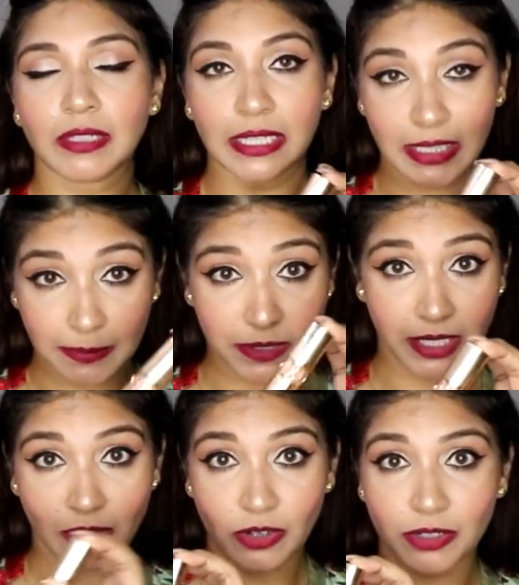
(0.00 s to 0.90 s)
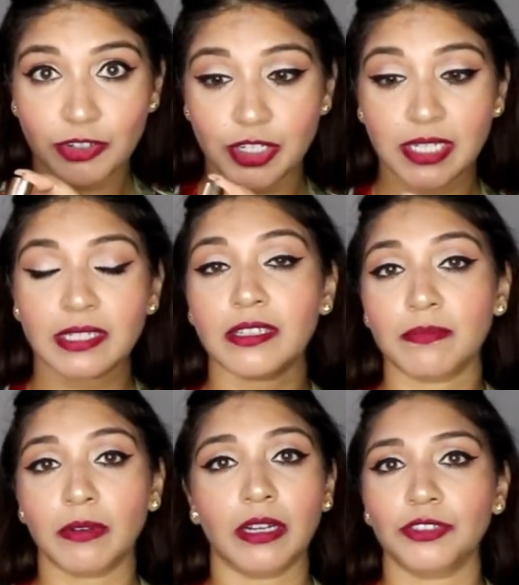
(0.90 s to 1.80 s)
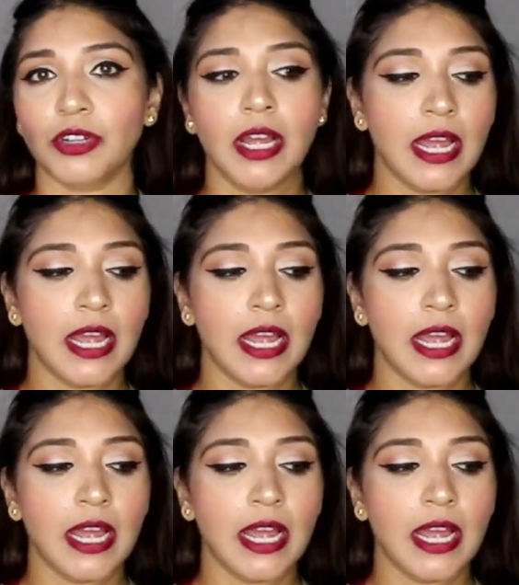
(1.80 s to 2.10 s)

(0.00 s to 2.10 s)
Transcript: lipstick on her cheeks as a blush,